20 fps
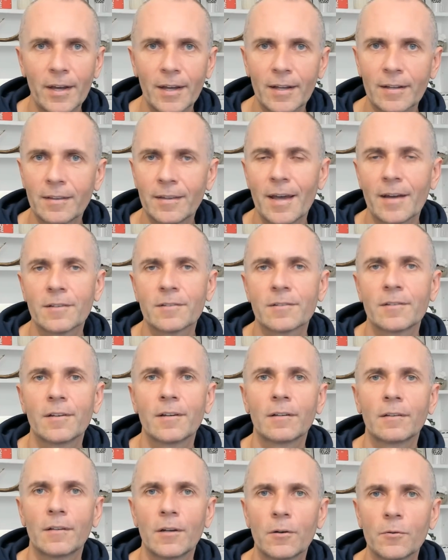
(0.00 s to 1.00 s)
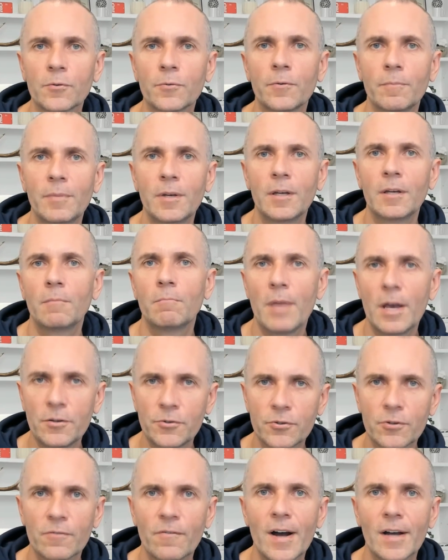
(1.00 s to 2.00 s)
and texting. Those would be
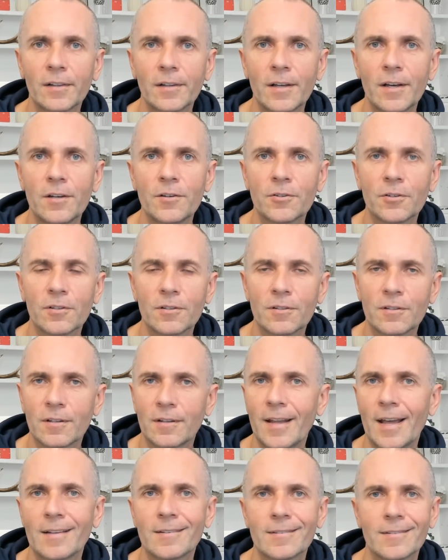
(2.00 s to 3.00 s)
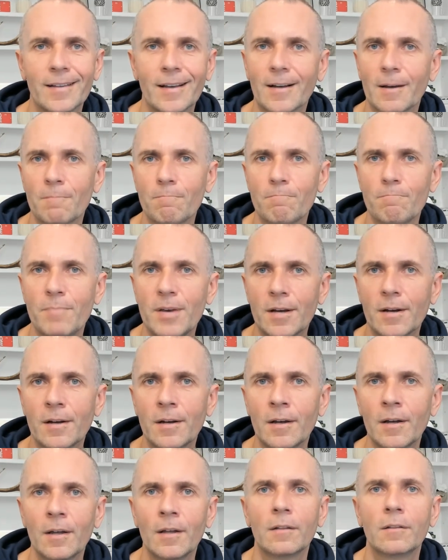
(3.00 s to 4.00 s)
major violations, and that's like a
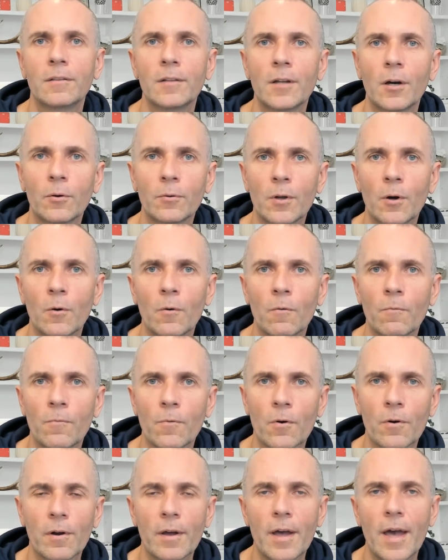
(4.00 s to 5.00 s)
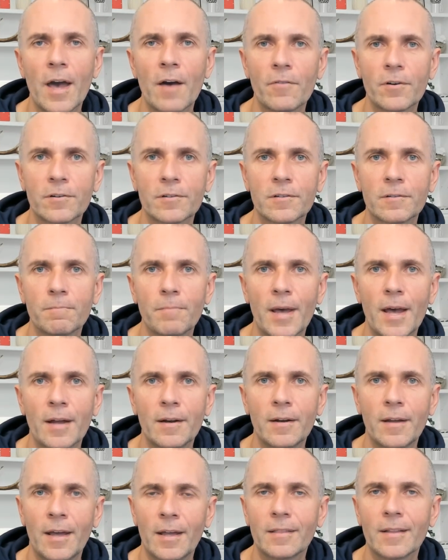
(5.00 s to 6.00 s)
big no-no for
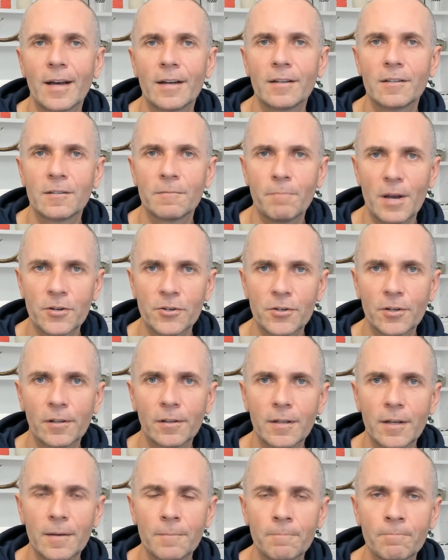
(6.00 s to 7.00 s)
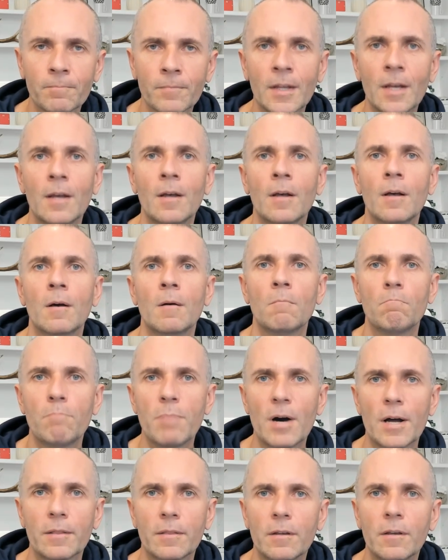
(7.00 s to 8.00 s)
Everspan and Knight Specialty.
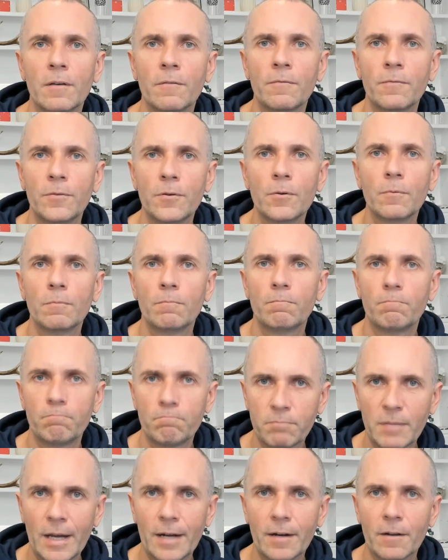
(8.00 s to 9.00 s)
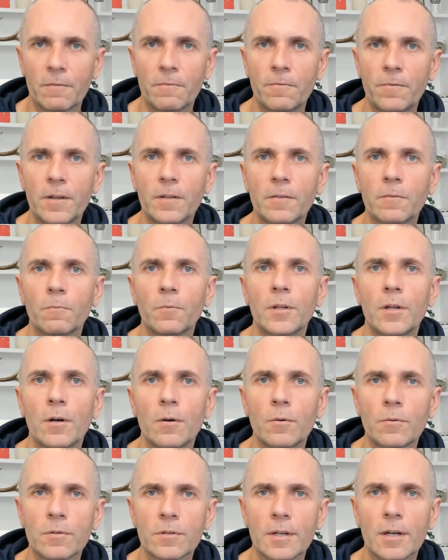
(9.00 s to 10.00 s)
But if you kind of fit with
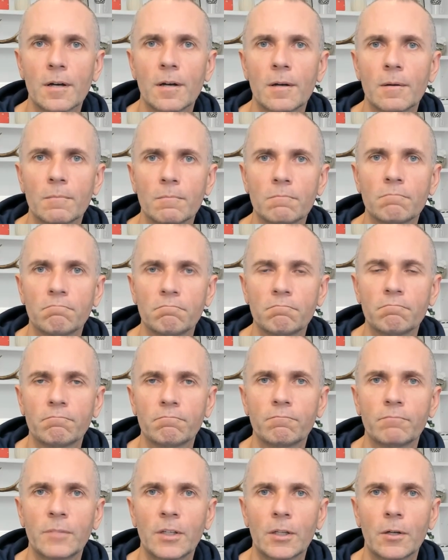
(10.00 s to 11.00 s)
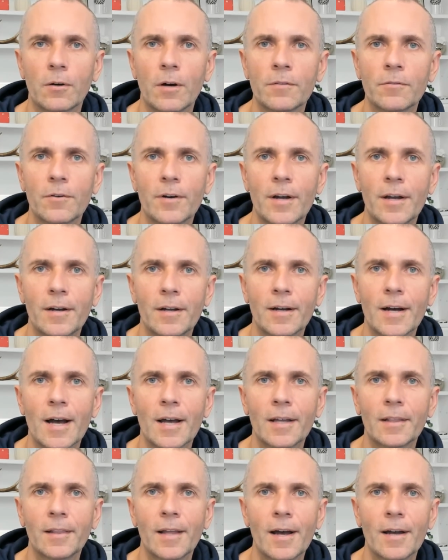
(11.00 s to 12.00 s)
those, you know, underwriting
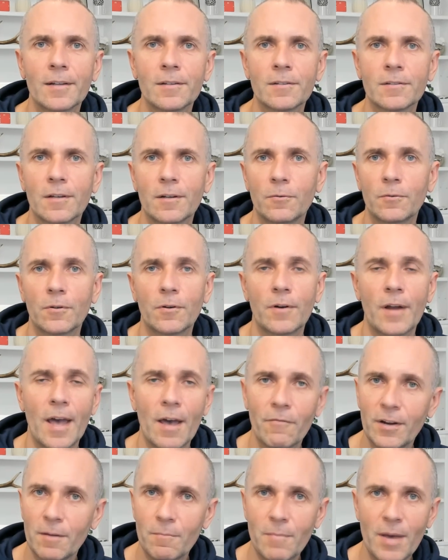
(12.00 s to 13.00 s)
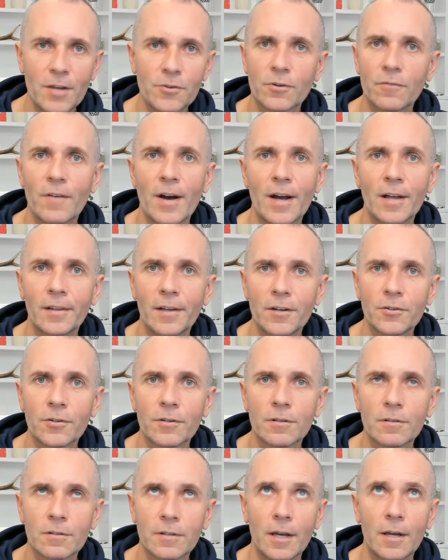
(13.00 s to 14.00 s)
guidelines and you don't have any major
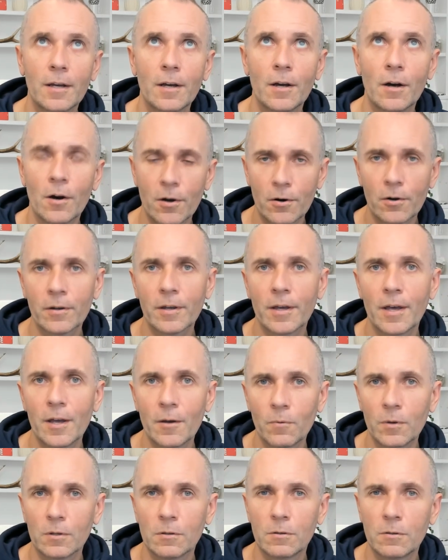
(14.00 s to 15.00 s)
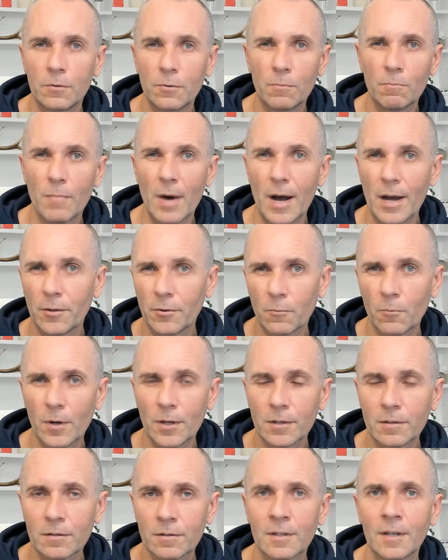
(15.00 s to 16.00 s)
violations, they are okay with two minor
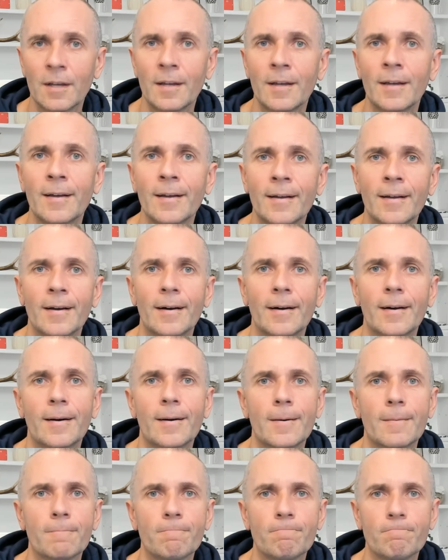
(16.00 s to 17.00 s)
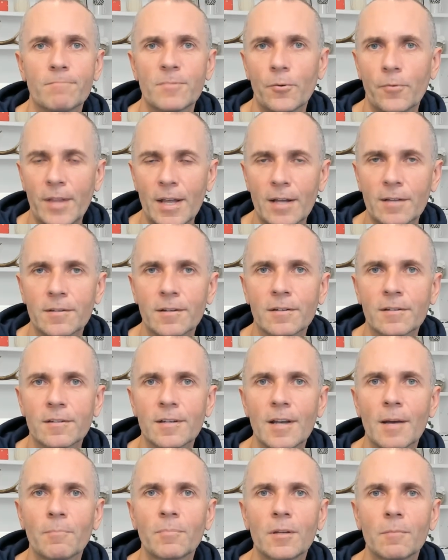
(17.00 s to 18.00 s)
ones. So that's
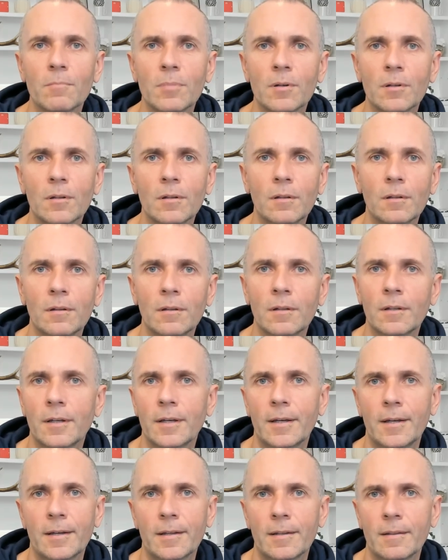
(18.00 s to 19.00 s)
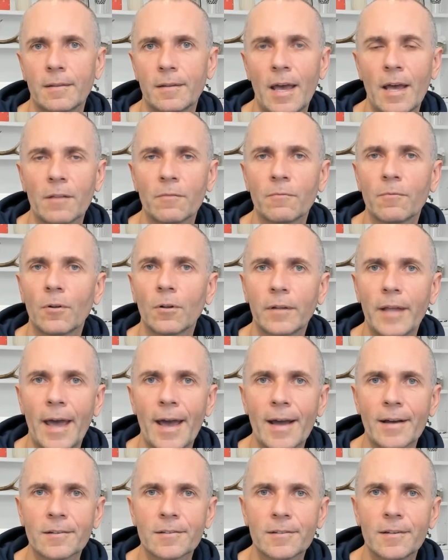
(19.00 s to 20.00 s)
acceptable, and at-fault
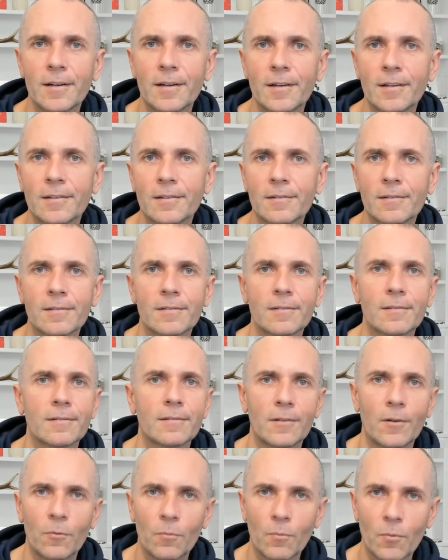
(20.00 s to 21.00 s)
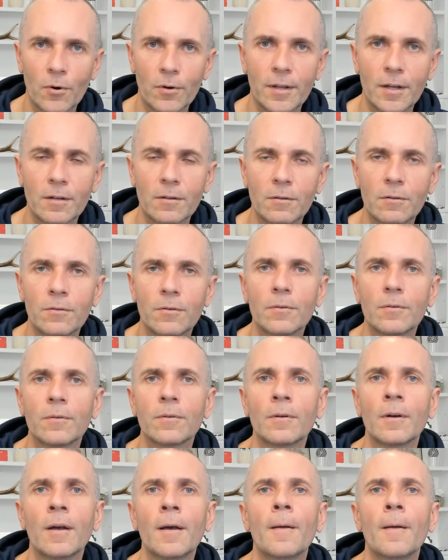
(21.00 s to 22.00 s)
accidents, no more than
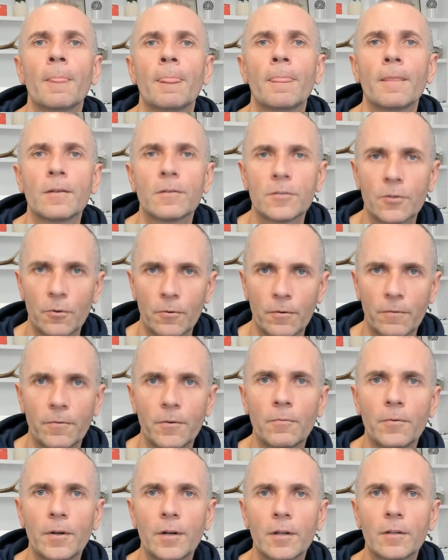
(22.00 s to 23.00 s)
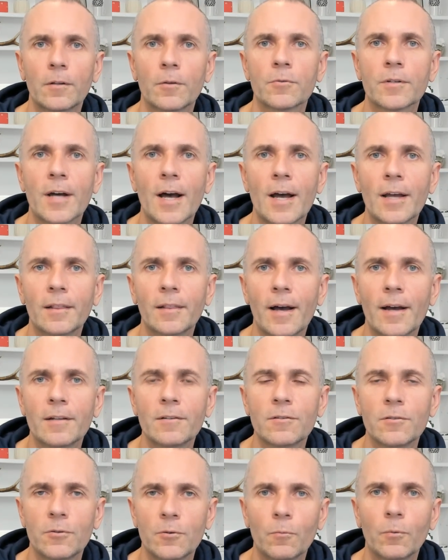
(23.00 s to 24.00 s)
two. So if you fit in those
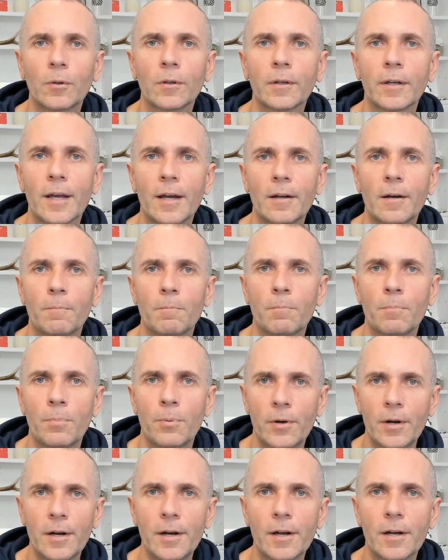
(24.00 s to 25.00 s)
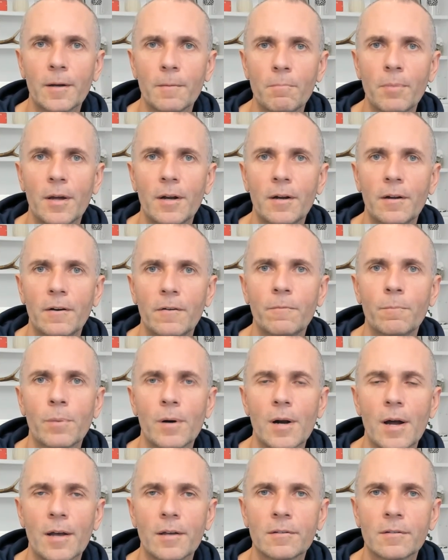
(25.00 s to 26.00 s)
guidelines, you will get a pretty competitive
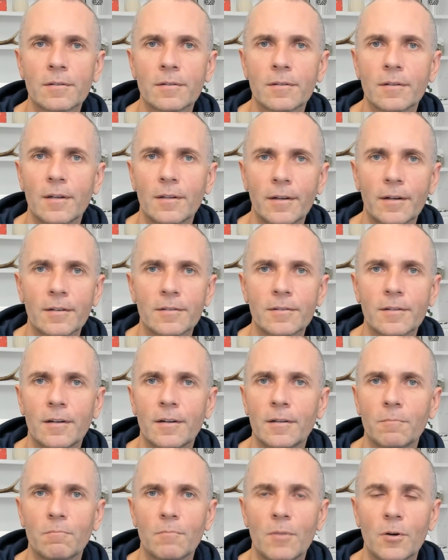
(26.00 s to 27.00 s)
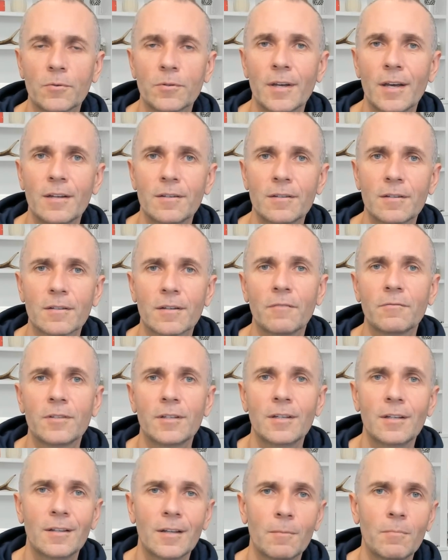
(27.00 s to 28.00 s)
price. And like I said, in most cases, I've
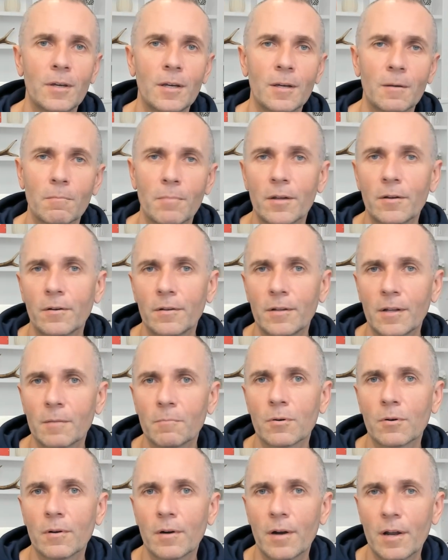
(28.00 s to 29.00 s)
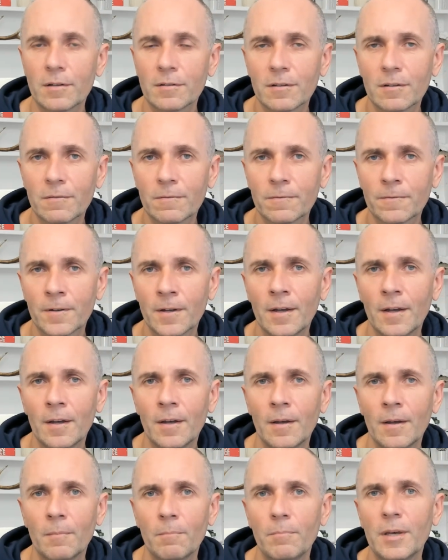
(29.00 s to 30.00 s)
seen them being better than Progressive,
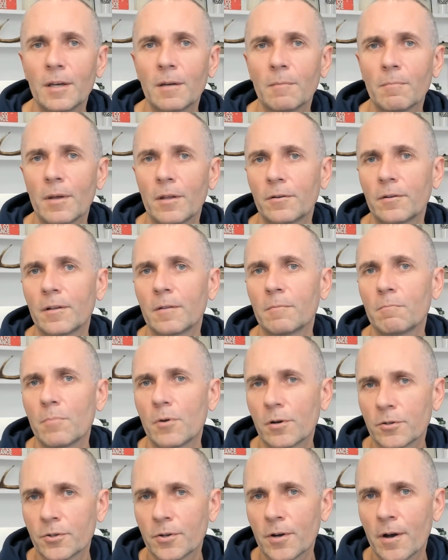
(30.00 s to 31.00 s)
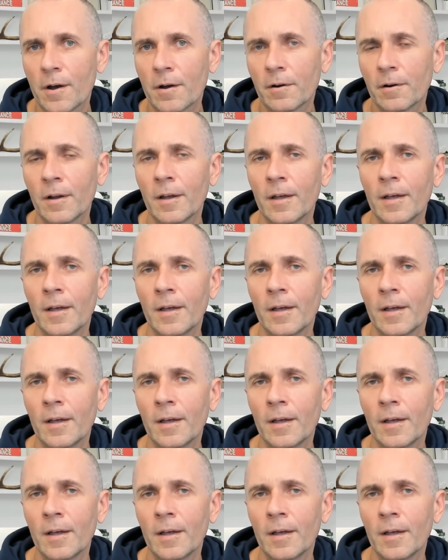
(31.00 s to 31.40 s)
being better than Berkshire.